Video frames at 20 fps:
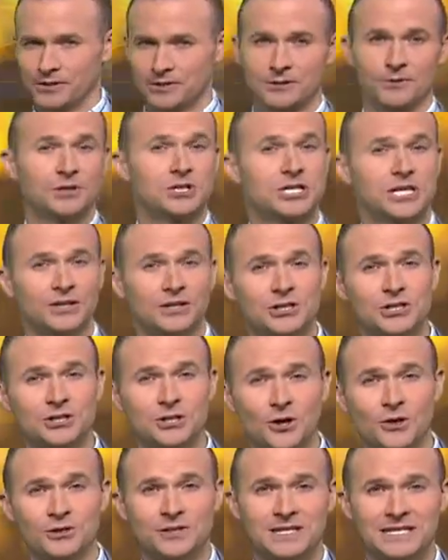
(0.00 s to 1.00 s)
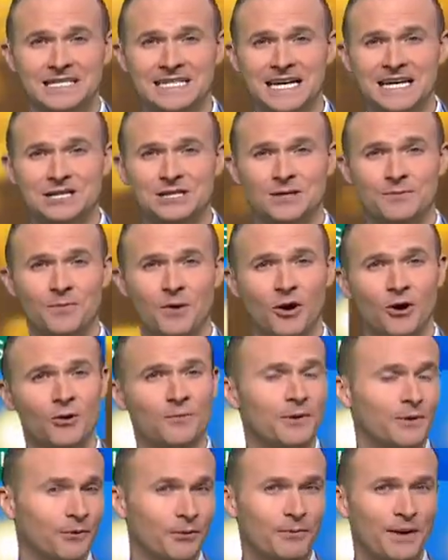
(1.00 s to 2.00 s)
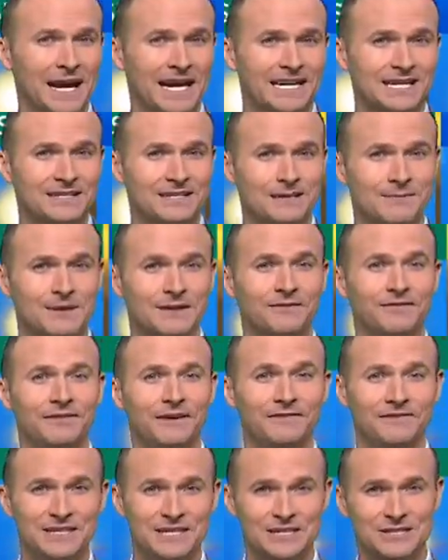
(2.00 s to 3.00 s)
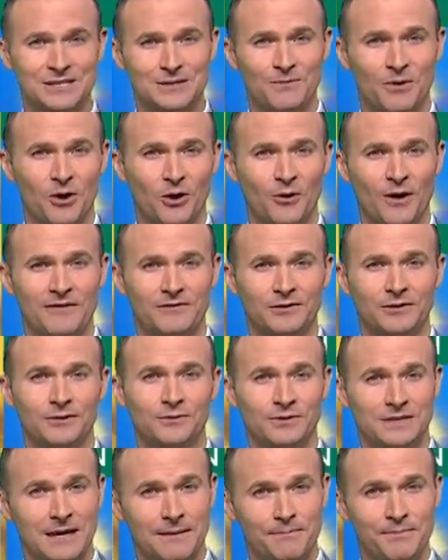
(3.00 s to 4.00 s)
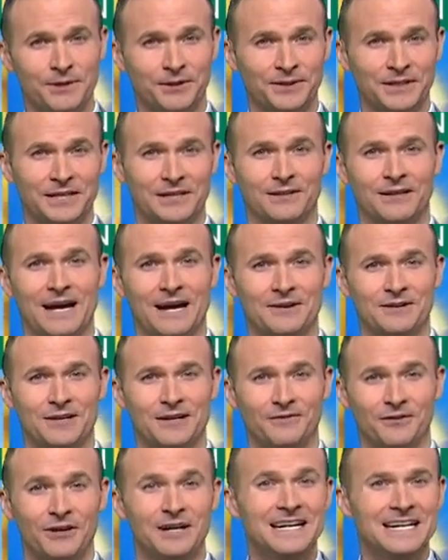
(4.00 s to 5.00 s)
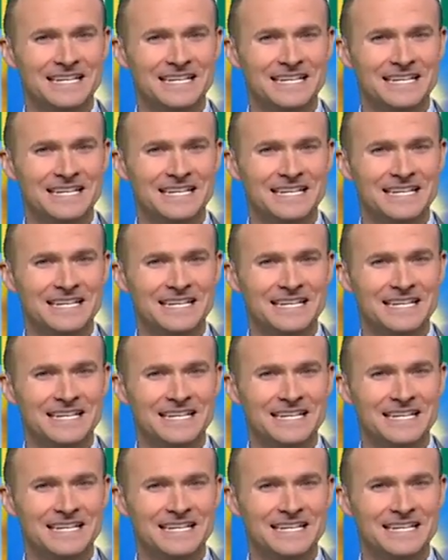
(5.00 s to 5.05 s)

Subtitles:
So a chilly start to the day tomorrow, but we're back into the mid 50s tomorrow afternoon with that building cloud cover.